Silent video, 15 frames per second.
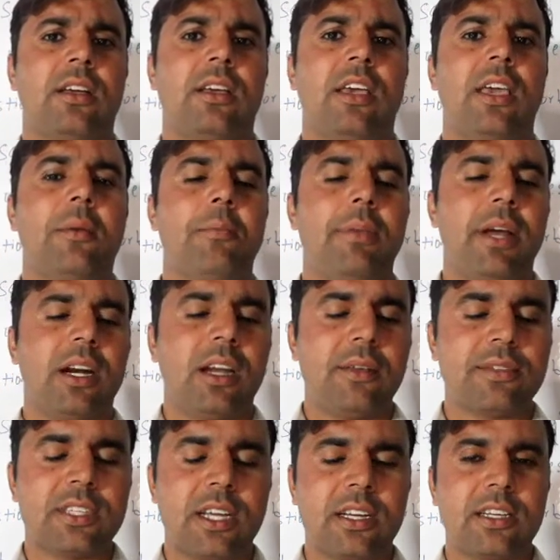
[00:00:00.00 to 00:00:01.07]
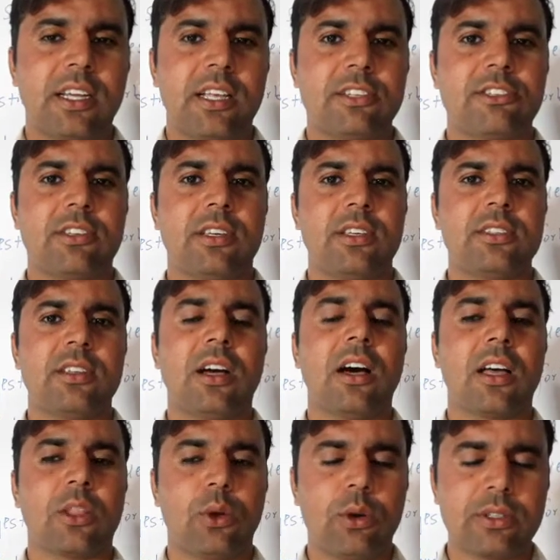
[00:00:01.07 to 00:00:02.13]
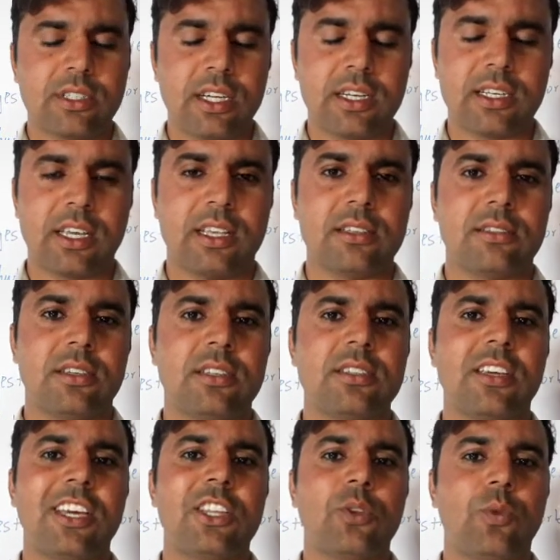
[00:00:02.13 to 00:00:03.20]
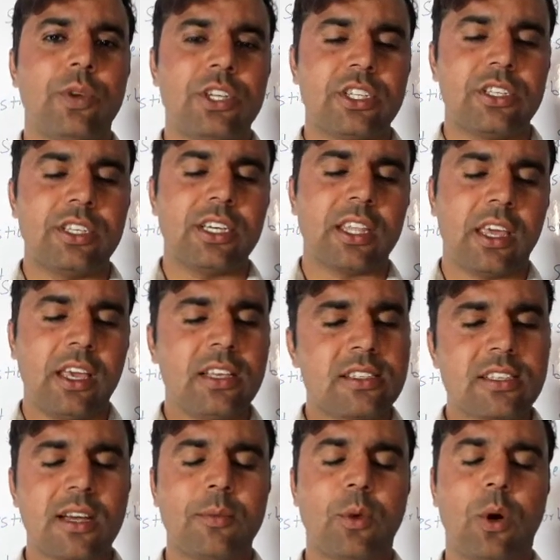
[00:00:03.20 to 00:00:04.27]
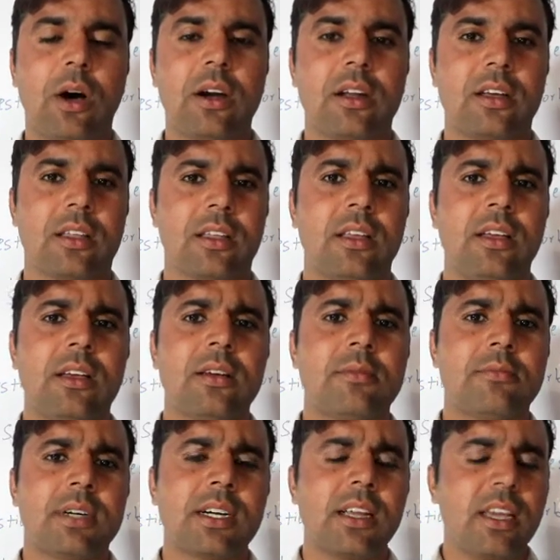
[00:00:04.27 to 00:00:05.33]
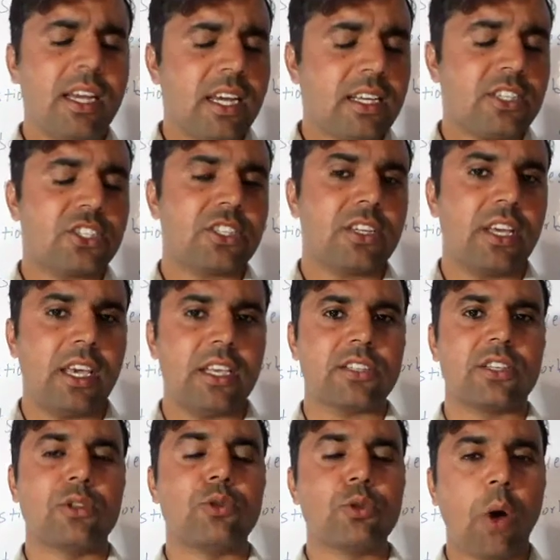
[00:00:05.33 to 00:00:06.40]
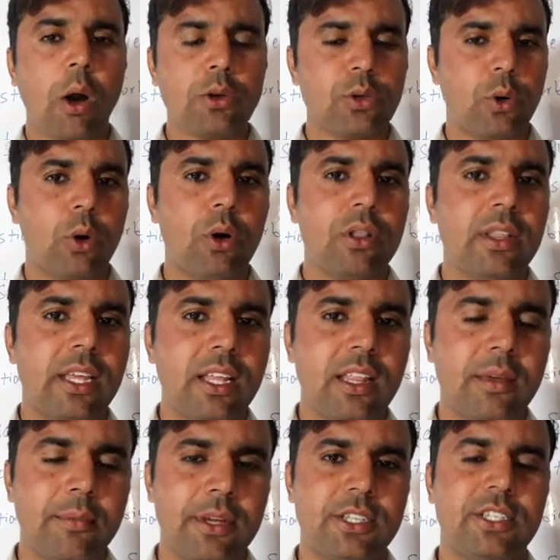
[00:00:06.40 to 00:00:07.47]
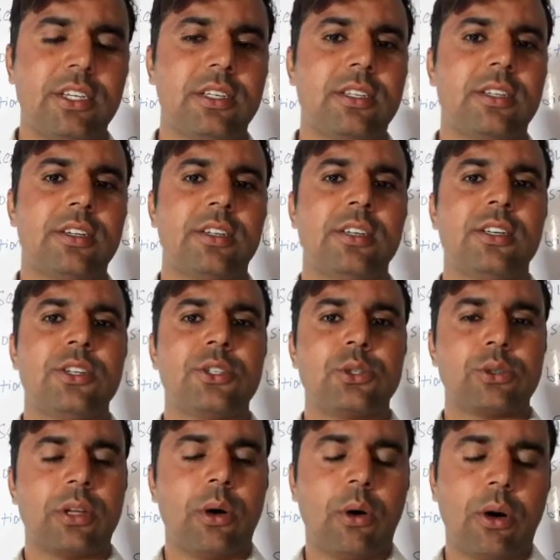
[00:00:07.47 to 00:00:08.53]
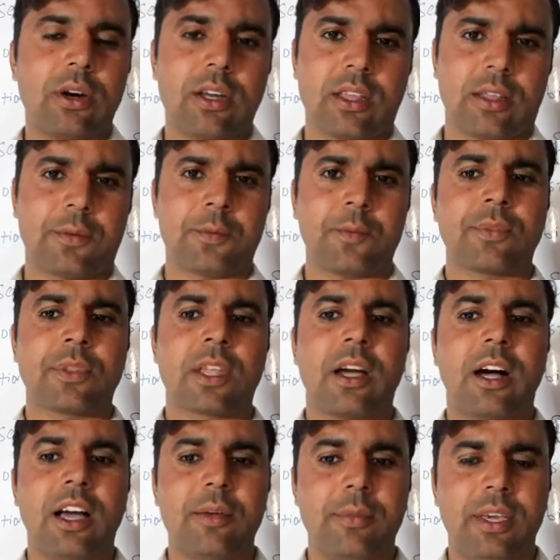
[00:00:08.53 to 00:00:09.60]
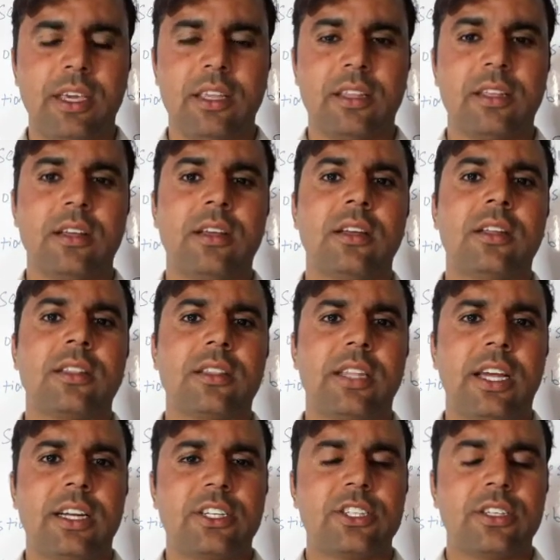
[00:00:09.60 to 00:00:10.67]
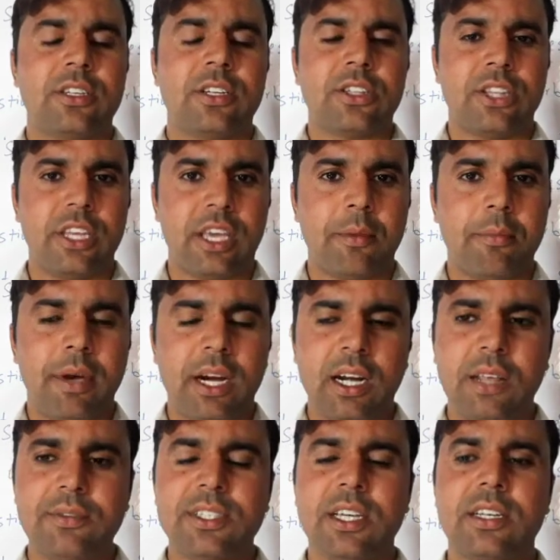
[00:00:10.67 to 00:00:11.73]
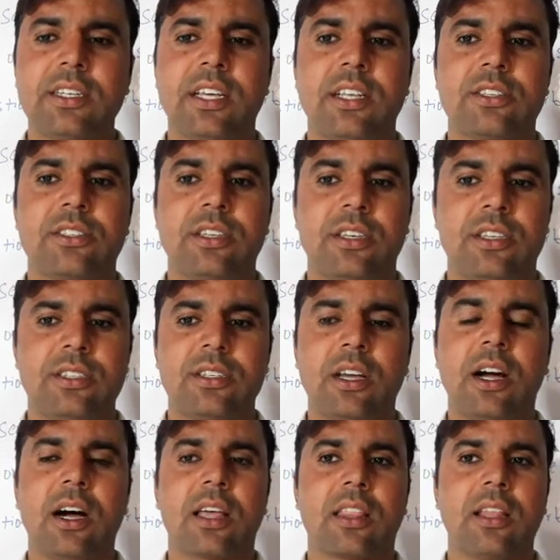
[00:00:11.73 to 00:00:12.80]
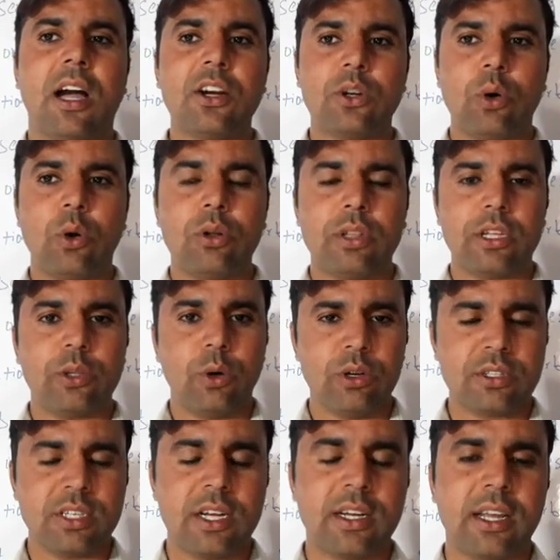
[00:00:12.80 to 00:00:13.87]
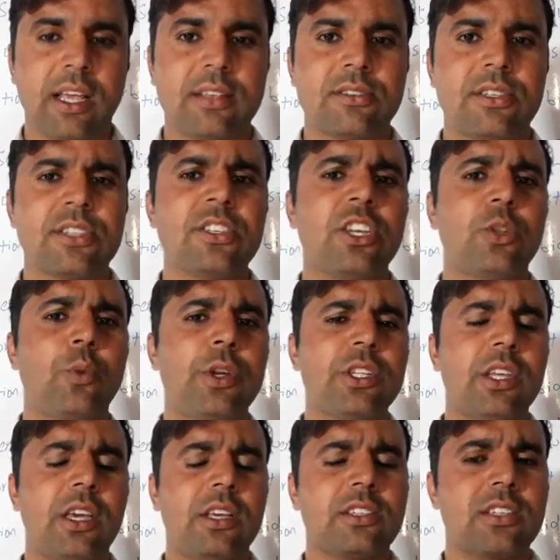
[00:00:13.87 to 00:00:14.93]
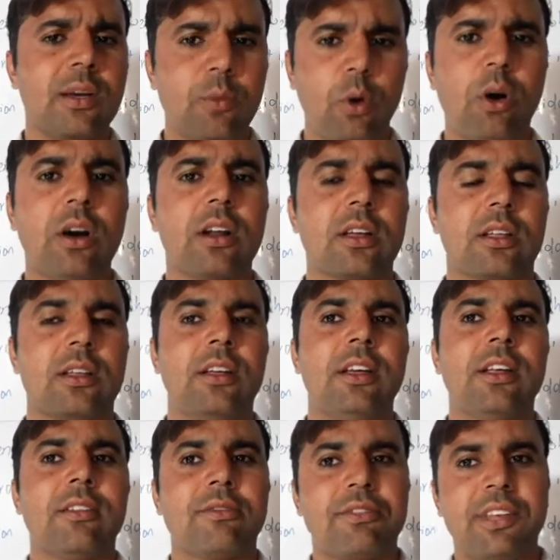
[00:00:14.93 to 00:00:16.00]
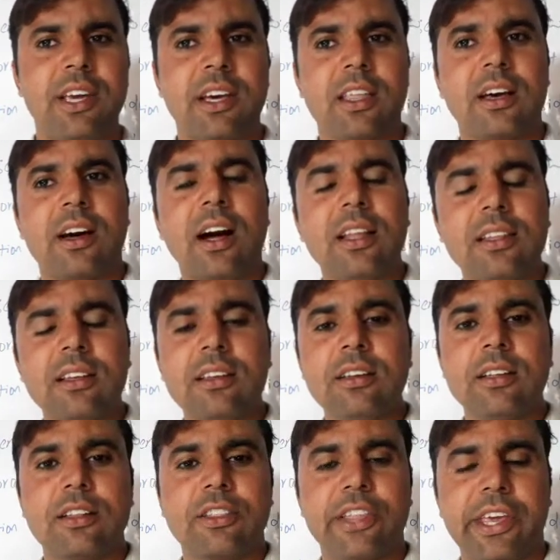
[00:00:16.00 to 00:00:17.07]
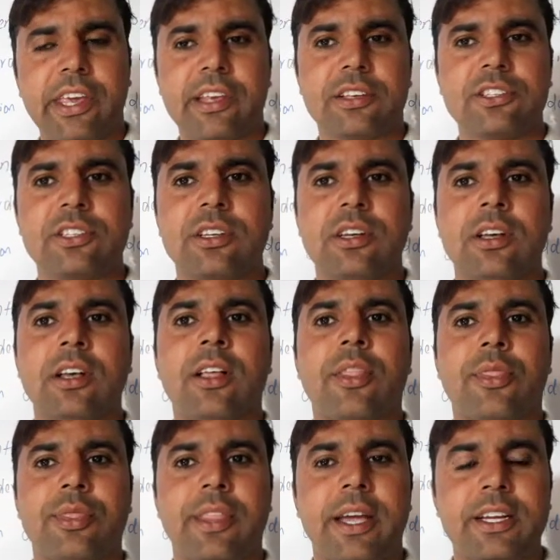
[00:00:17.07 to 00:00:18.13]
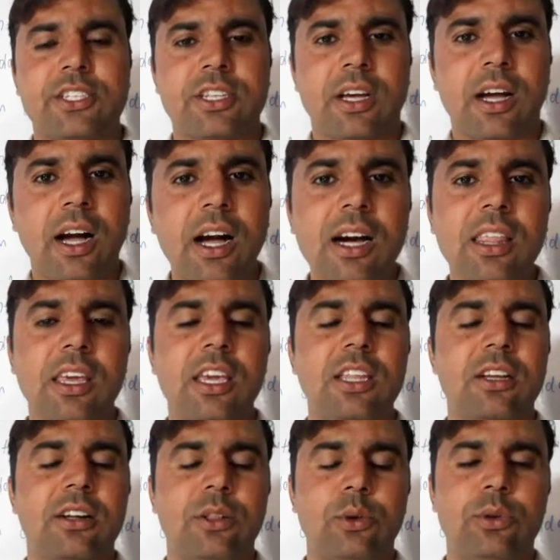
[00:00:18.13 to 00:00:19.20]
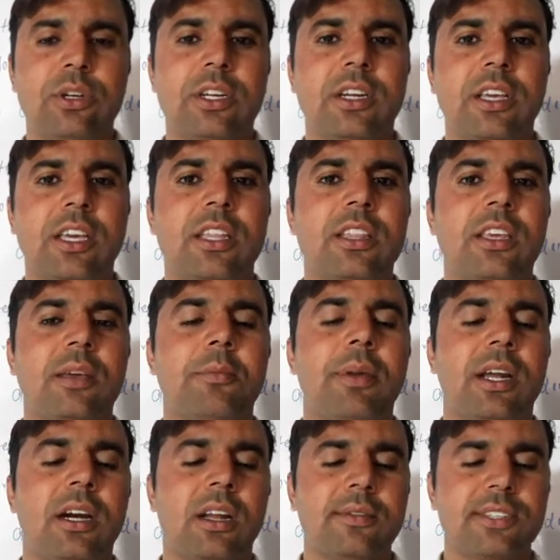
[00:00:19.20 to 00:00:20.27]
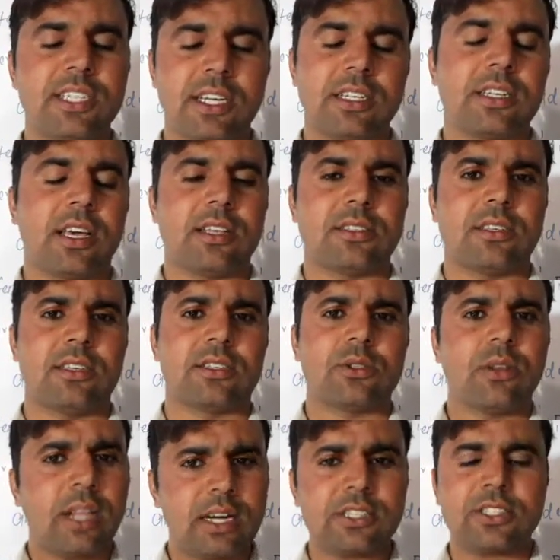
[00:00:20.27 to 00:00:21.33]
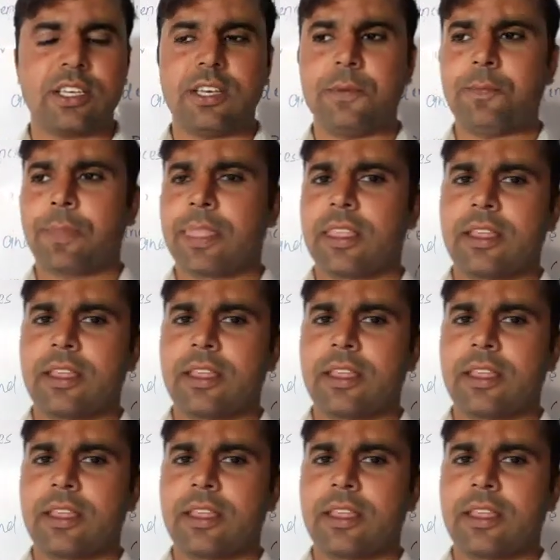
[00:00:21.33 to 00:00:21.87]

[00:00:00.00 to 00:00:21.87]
imperative sentences are those sentences in which there is some order, but it is not only limited to the order. I mean that the imperative sentences are not only those sentences in which there is some order. There are other things that are included in the imperative sentences. So let's see